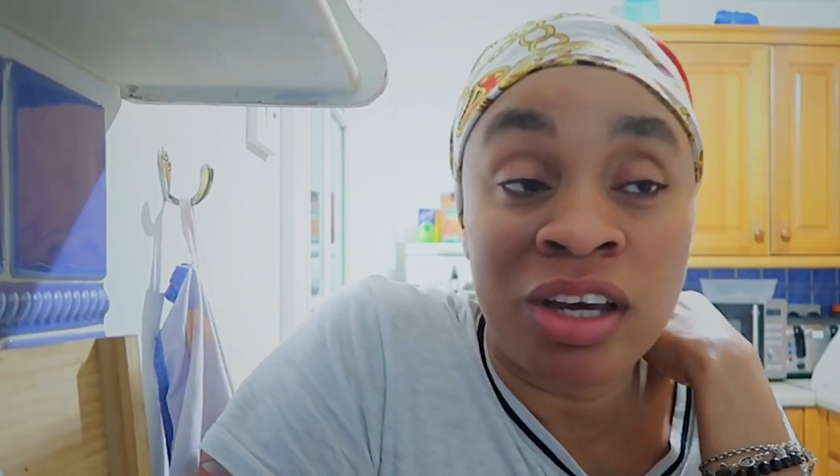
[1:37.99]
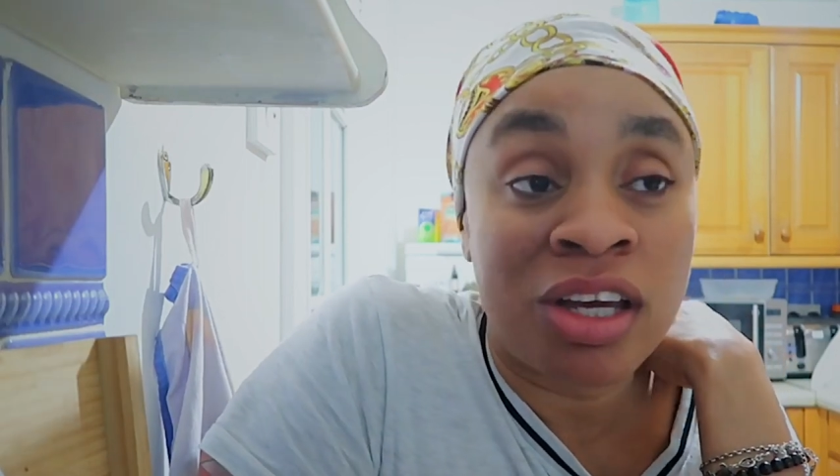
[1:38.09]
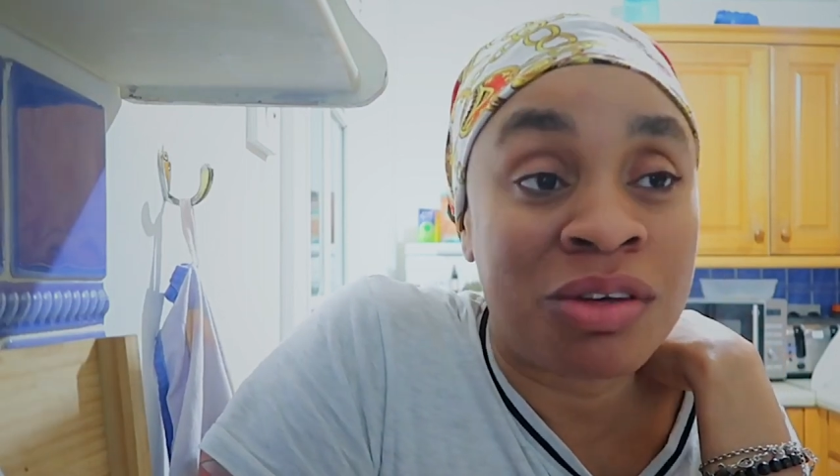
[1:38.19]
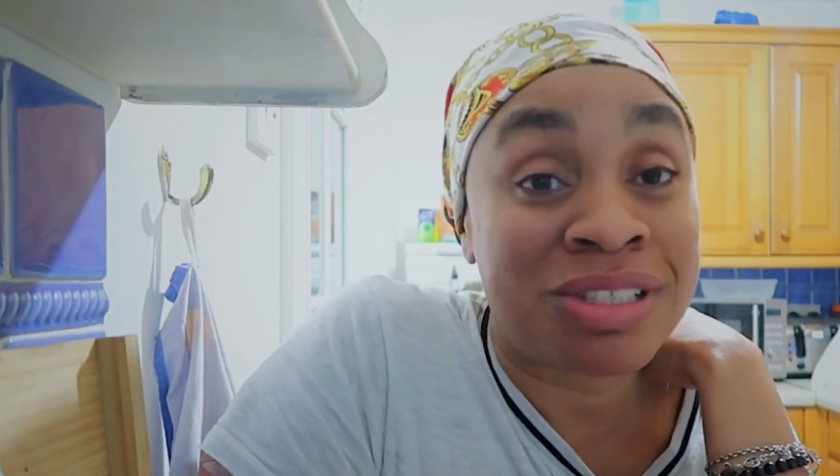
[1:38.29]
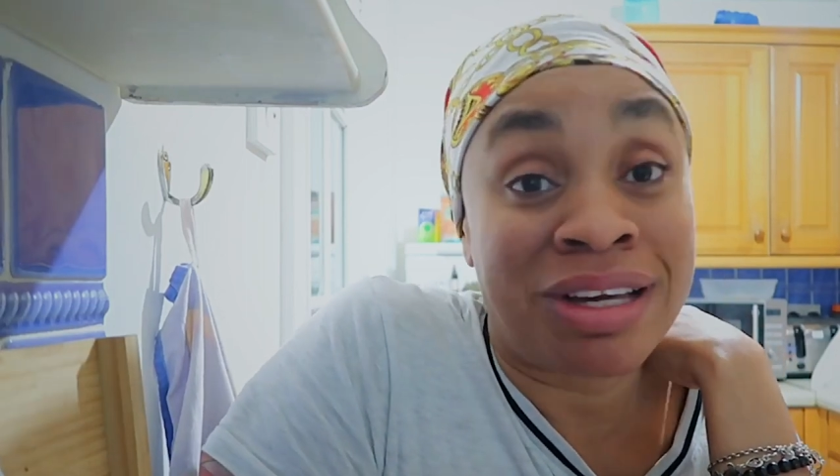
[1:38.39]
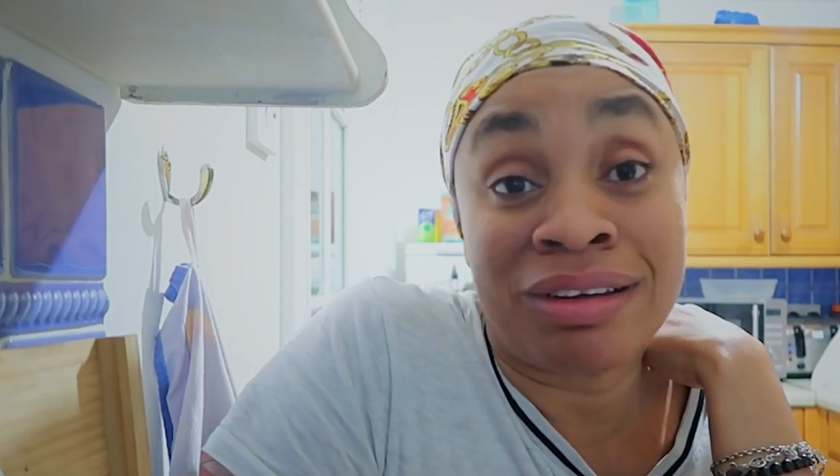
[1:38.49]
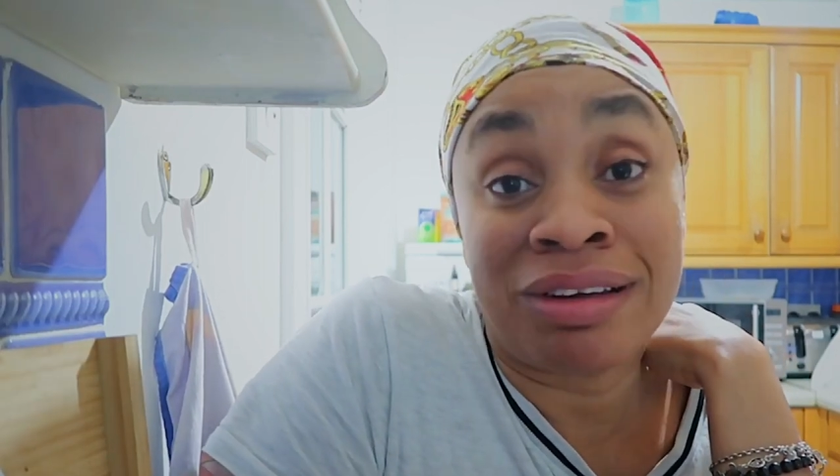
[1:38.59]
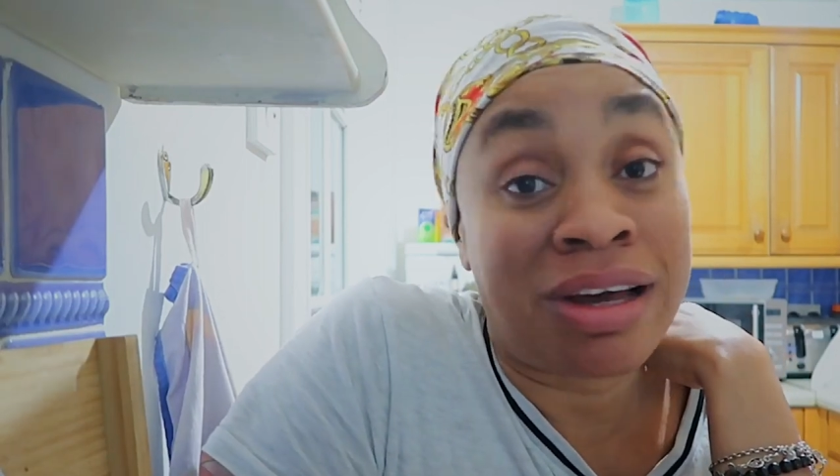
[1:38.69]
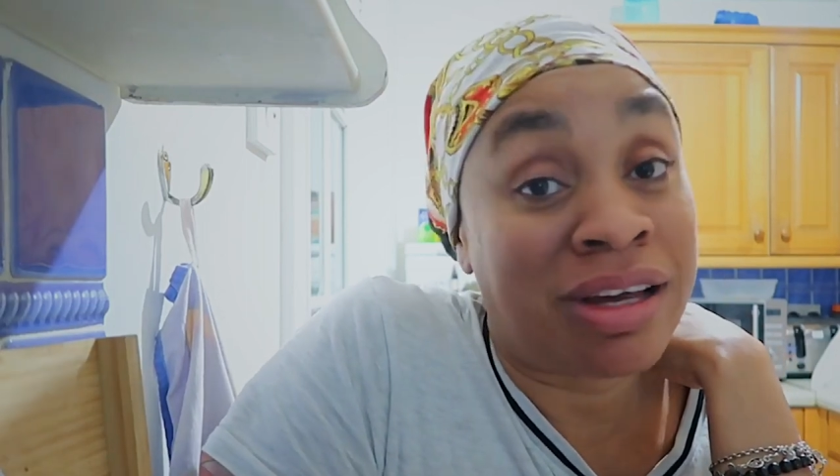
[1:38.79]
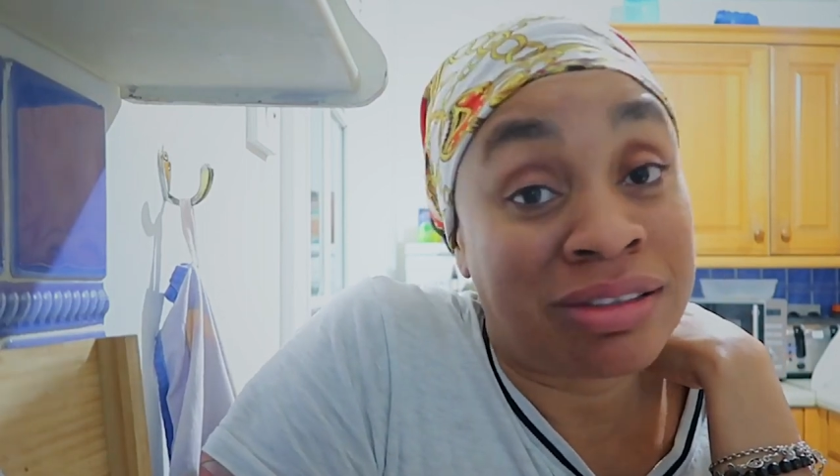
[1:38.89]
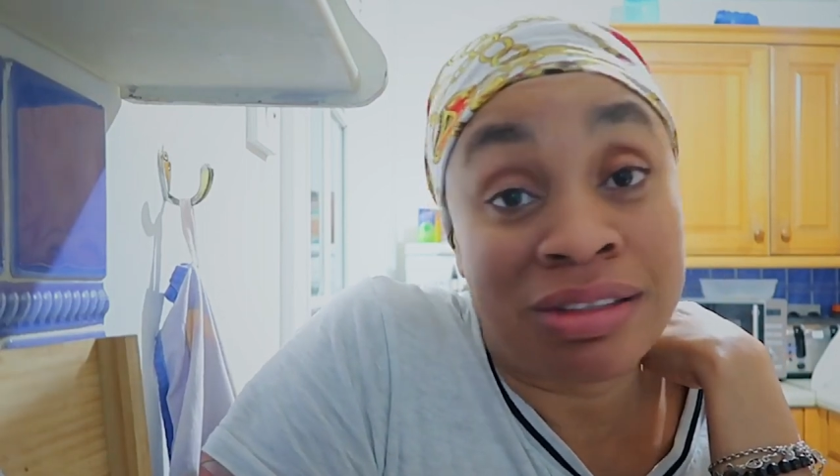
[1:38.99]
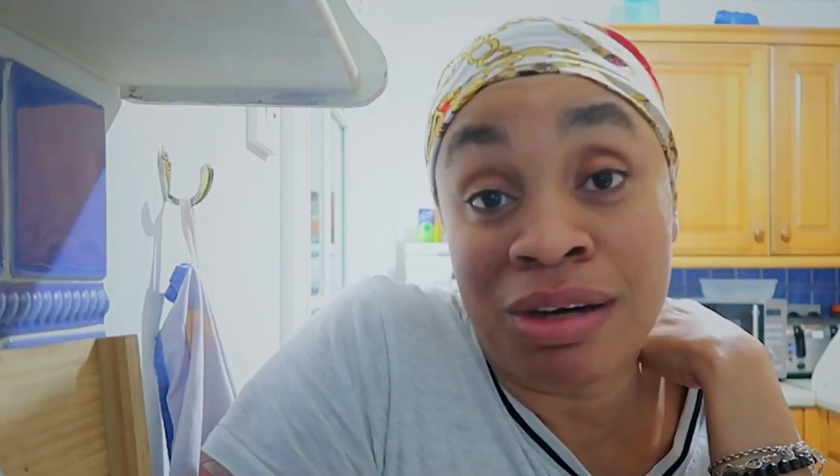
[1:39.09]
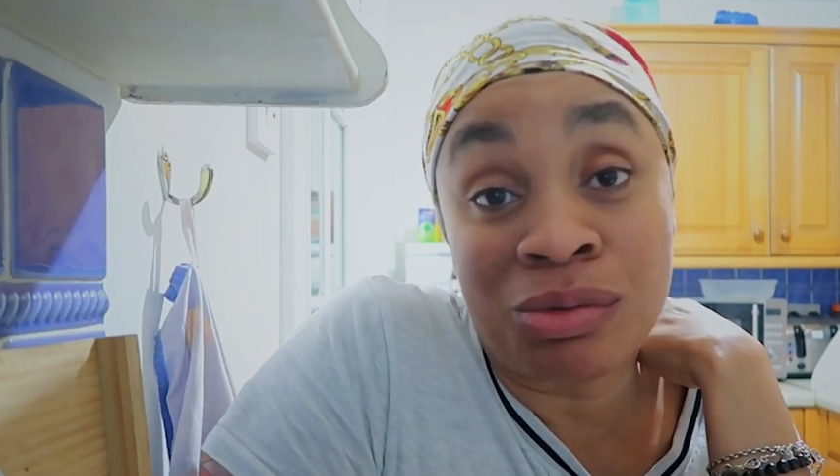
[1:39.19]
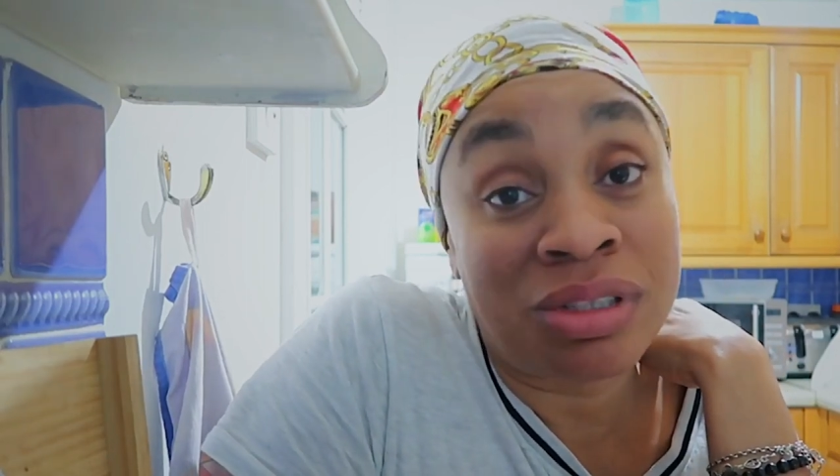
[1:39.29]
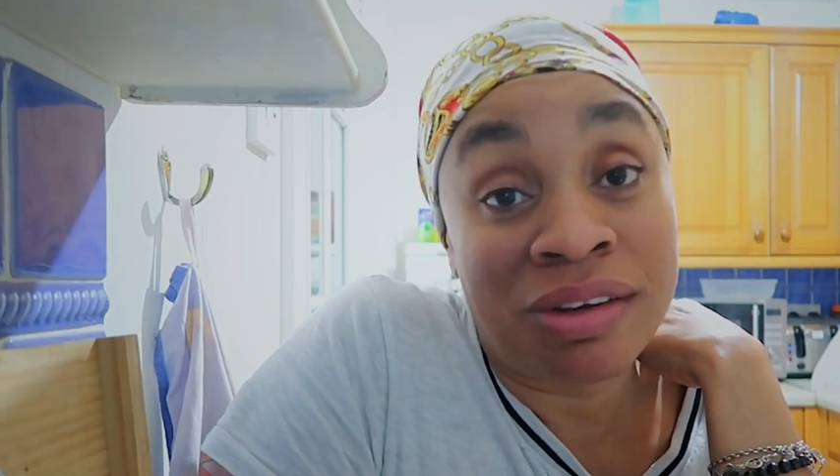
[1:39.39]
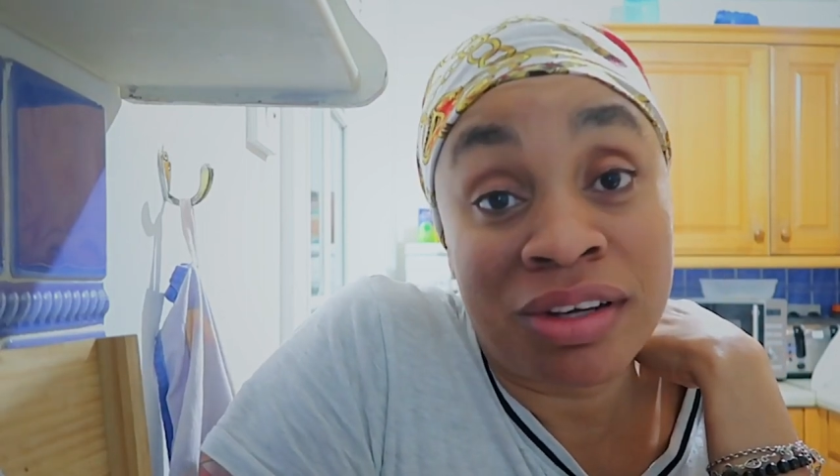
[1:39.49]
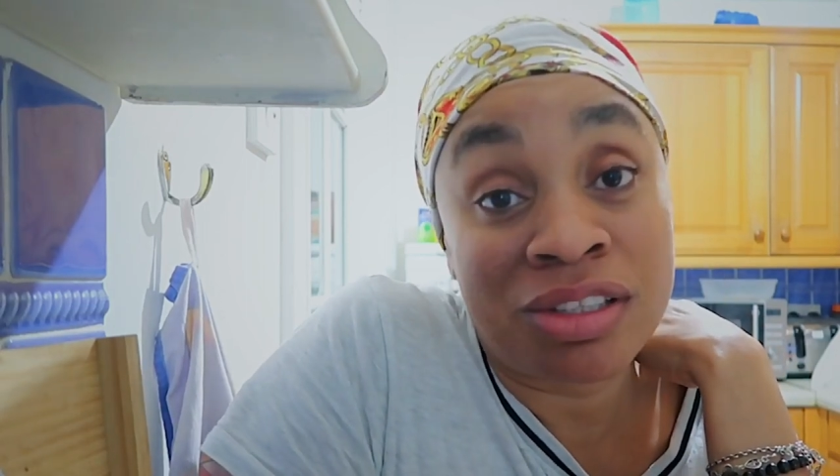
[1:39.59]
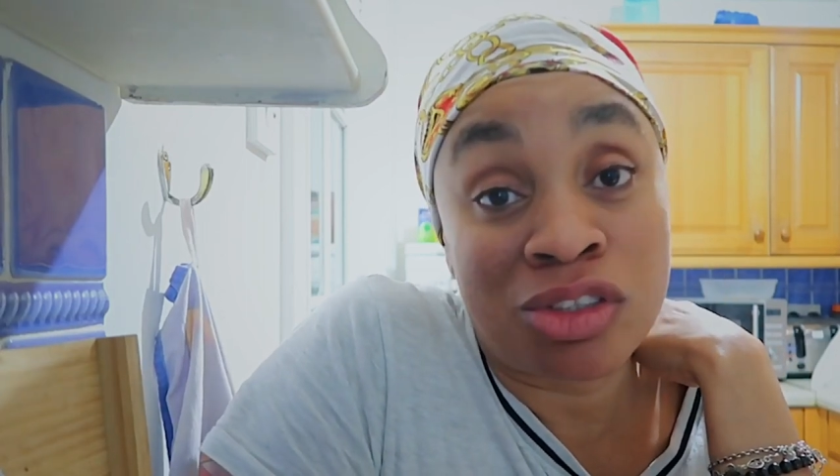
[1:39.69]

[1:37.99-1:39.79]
He was like, I, I would never